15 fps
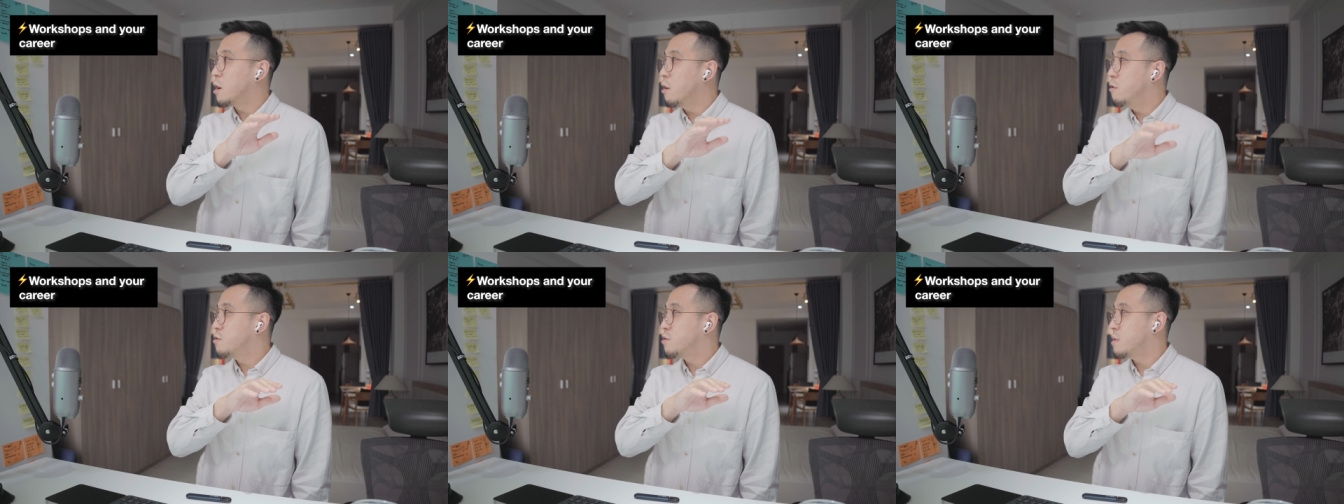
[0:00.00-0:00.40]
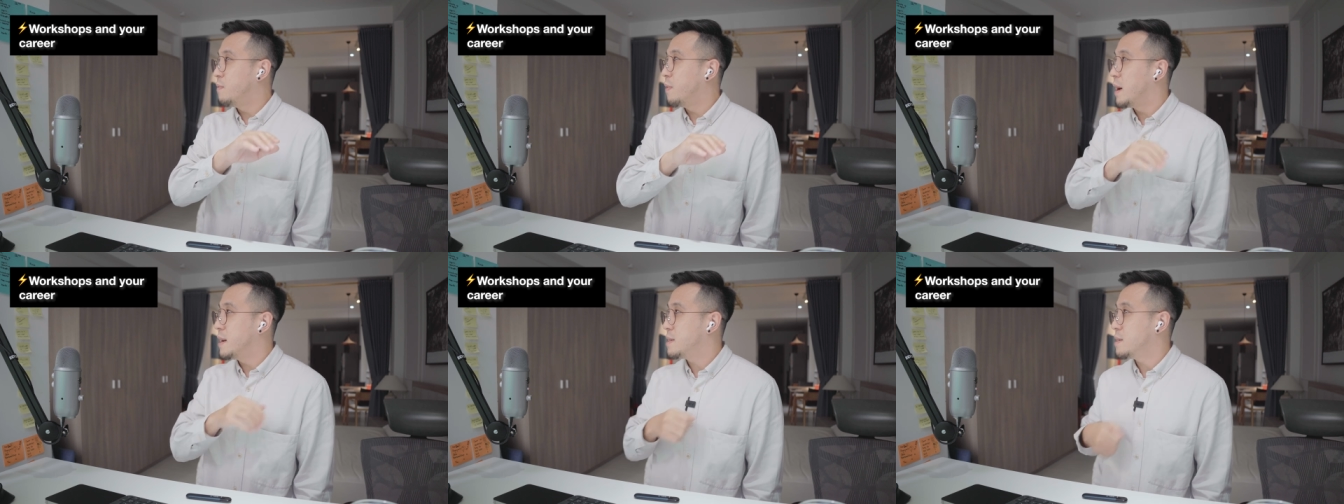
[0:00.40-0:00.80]
go-to
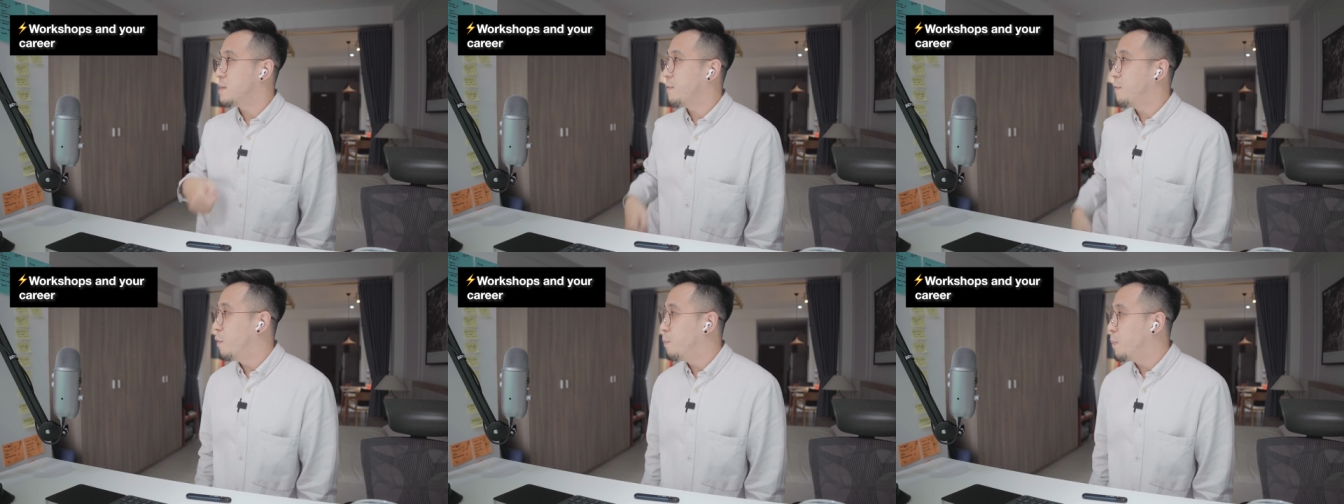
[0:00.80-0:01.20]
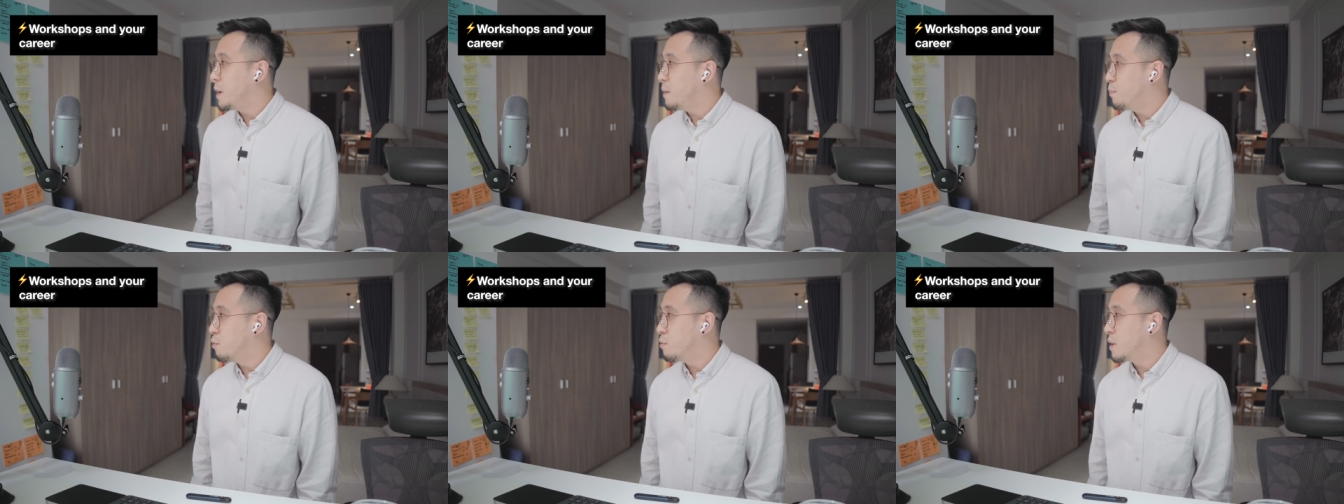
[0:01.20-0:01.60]
advice is for
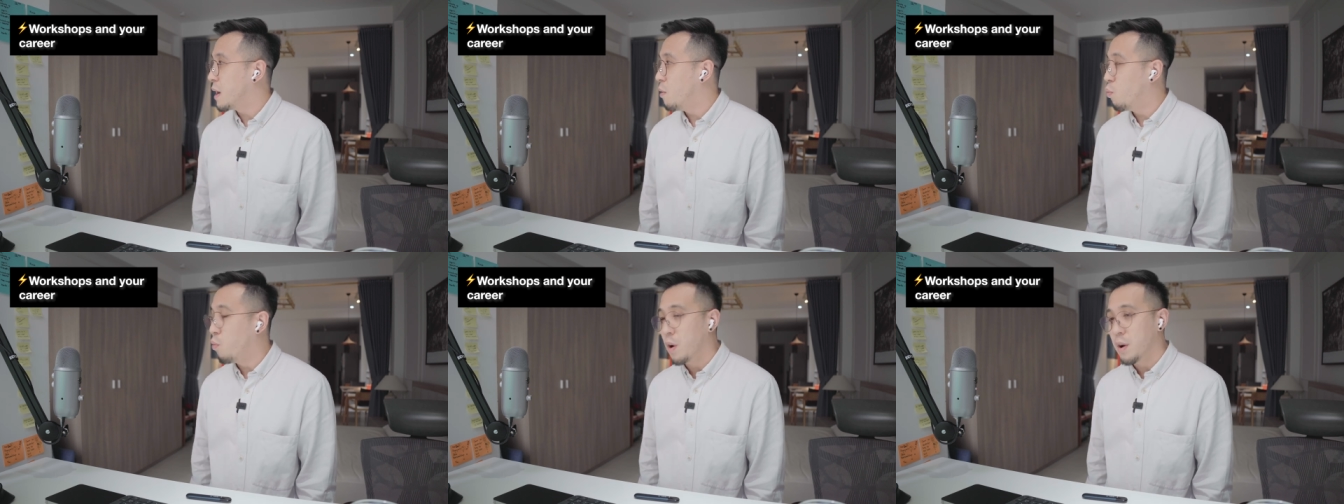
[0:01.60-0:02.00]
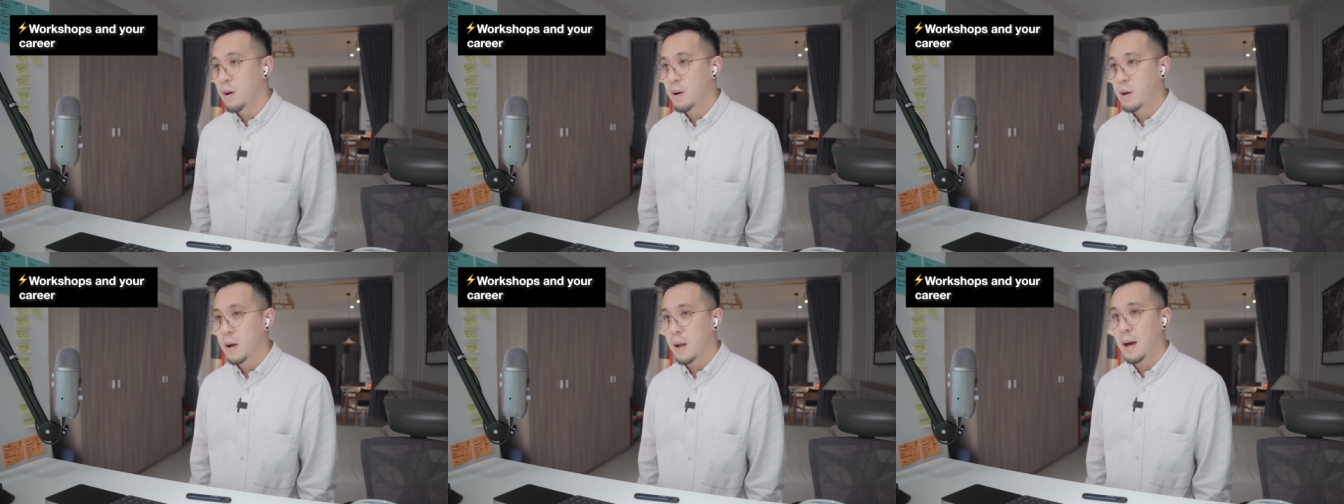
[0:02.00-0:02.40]
people that want
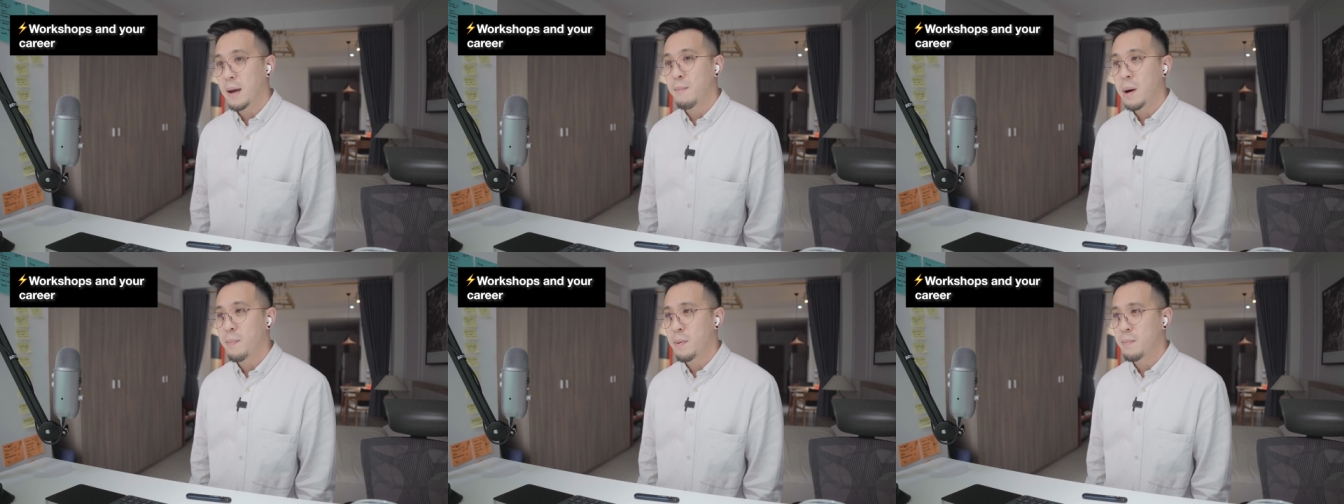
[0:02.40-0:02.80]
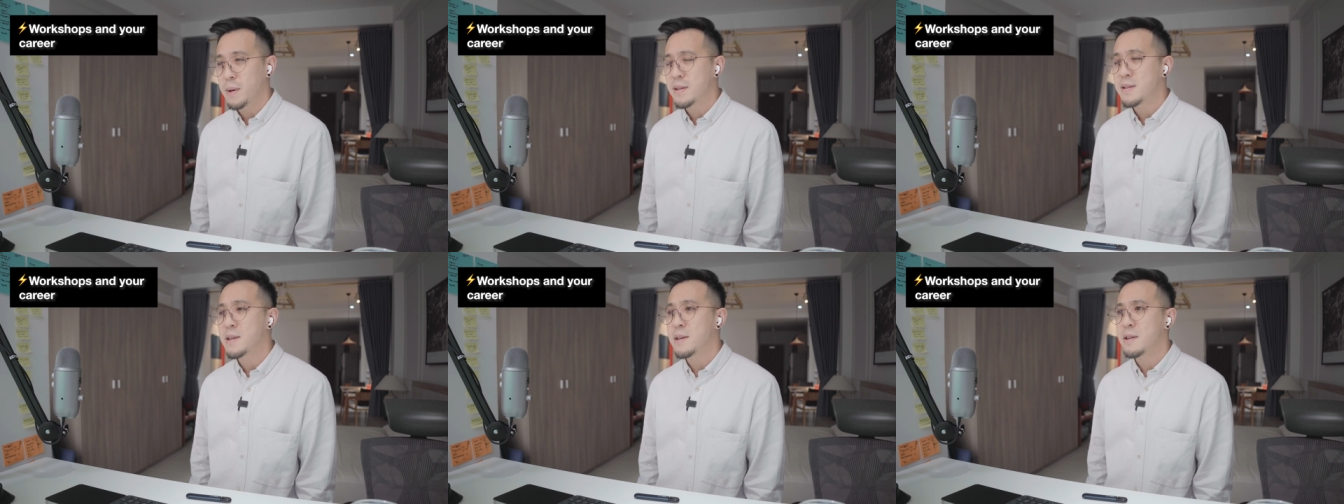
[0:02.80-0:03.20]
to climb up and
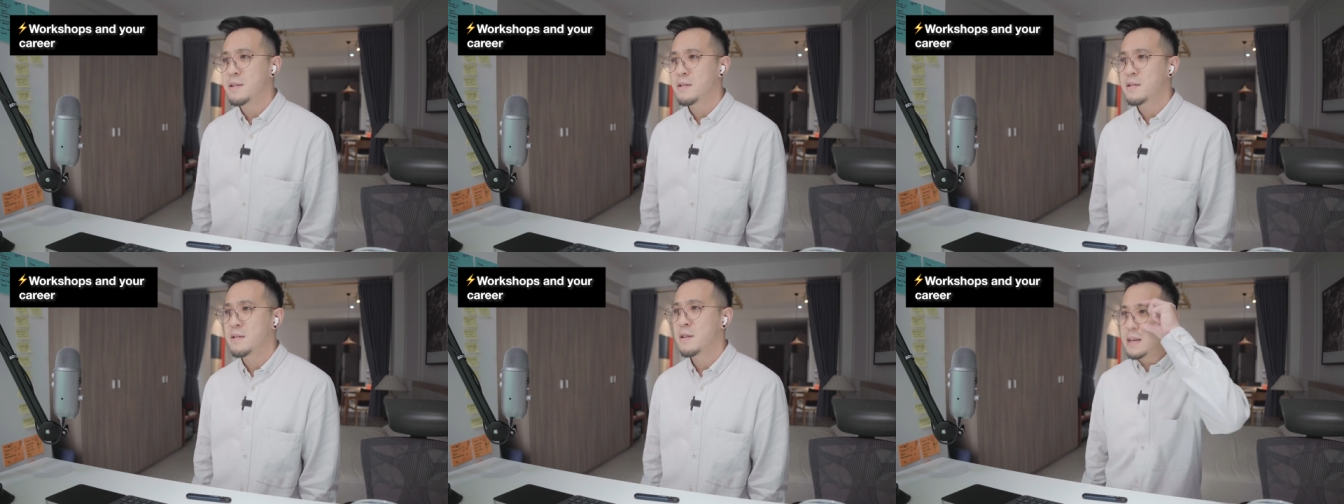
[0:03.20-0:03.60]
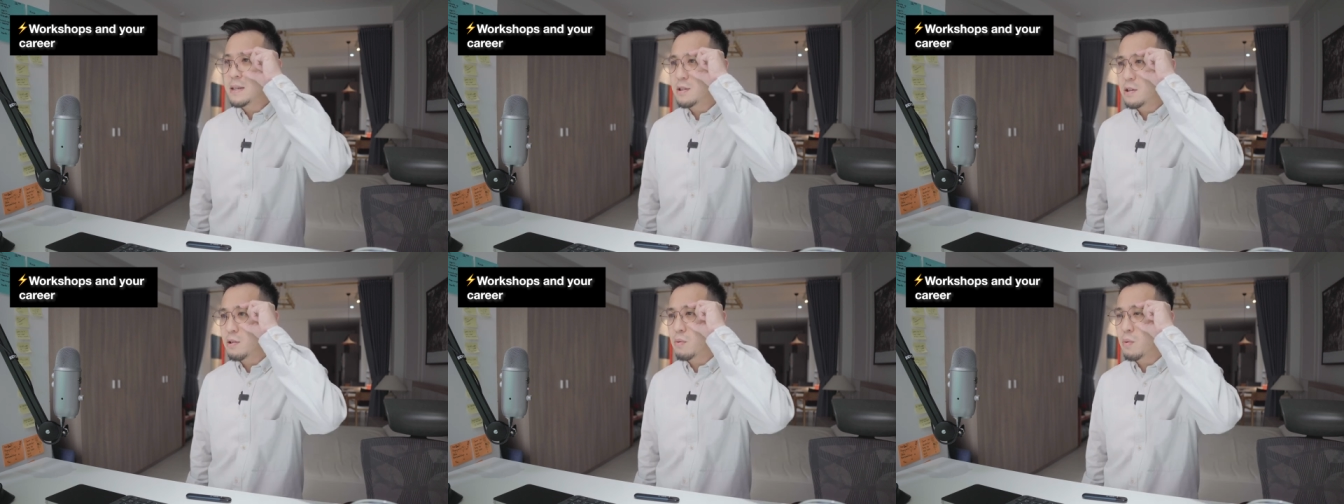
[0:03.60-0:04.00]
be seniors is
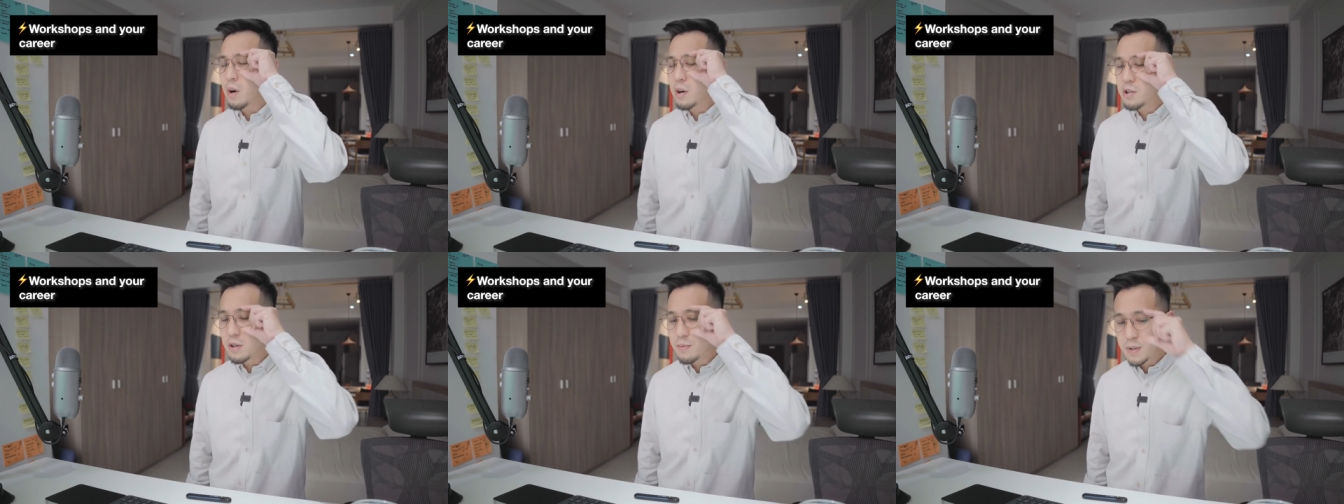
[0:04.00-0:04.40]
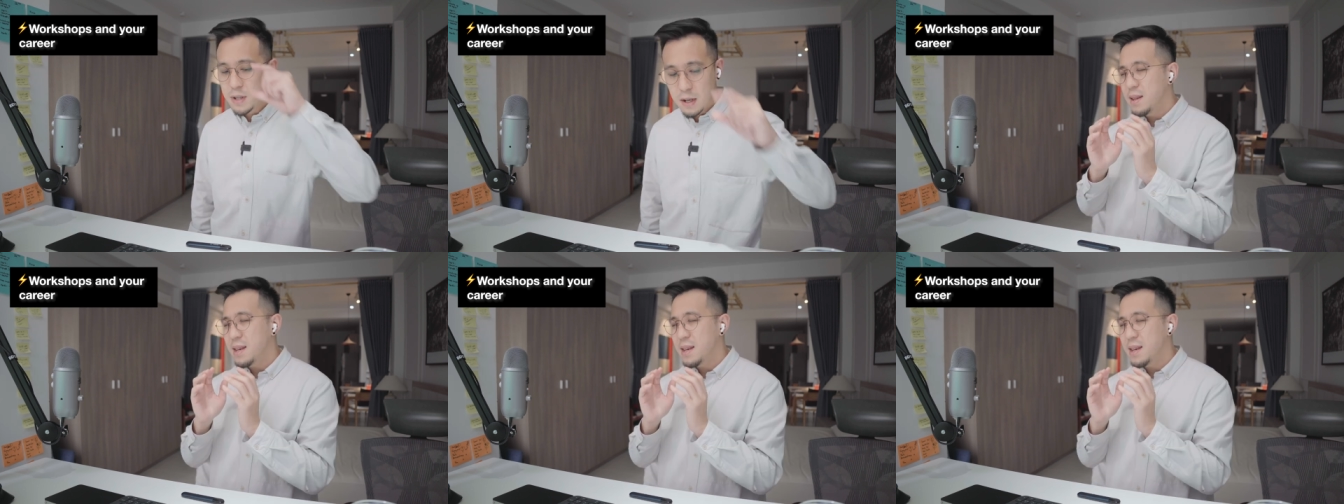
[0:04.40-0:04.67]
to do workshops.